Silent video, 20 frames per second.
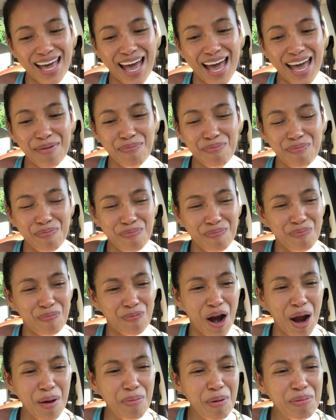I
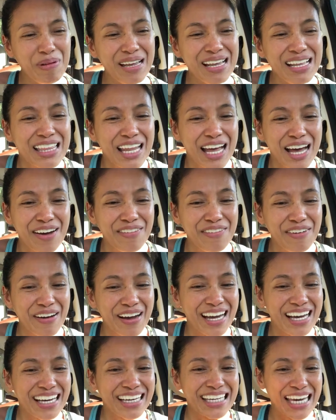probably love
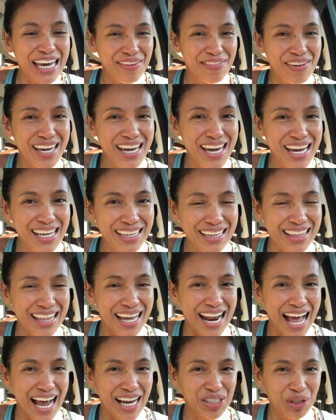giving it
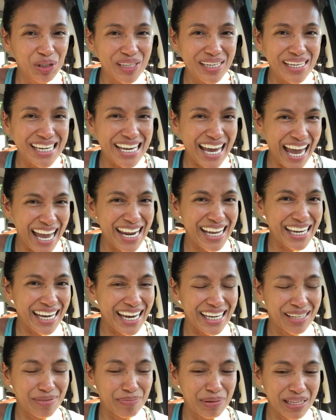than actually getting
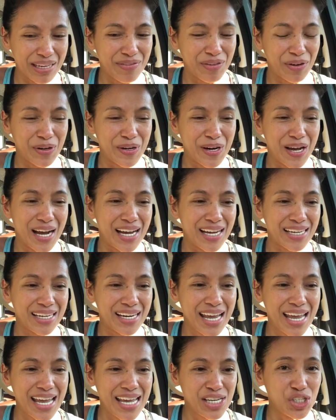it, believe it or not.
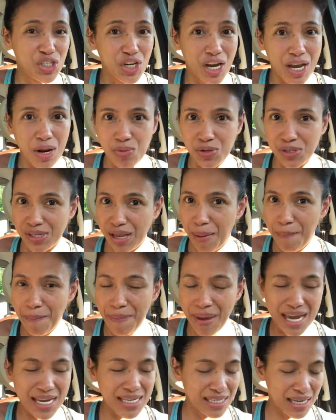Jen was
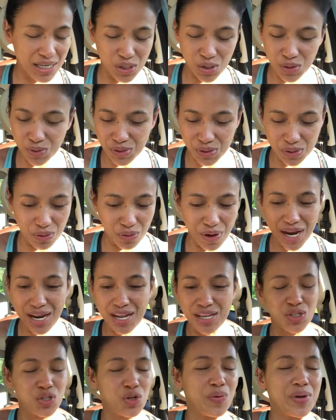amazing. She was
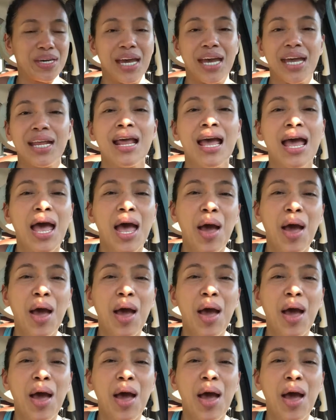great in doing it.